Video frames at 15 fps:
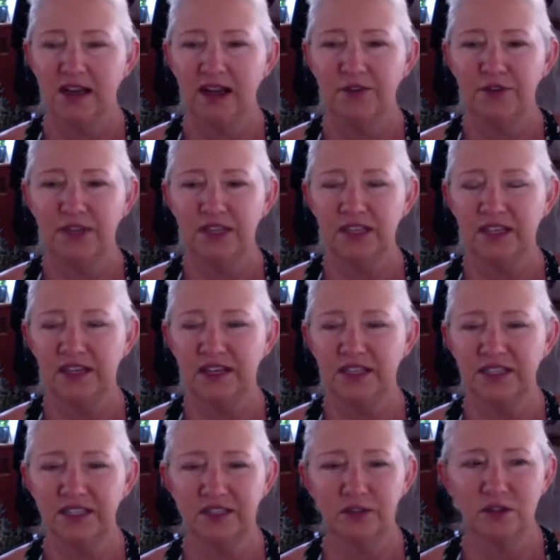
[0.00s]
I think that I
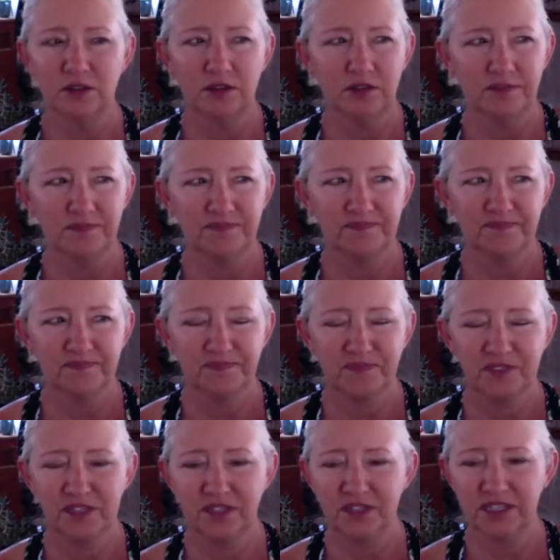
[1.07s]
still,
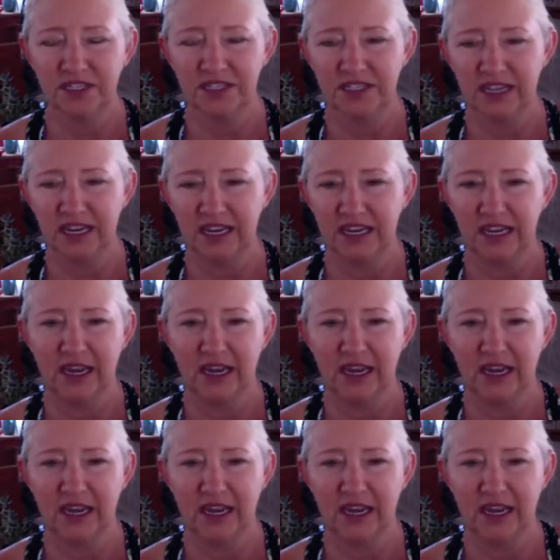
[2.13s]
to this day,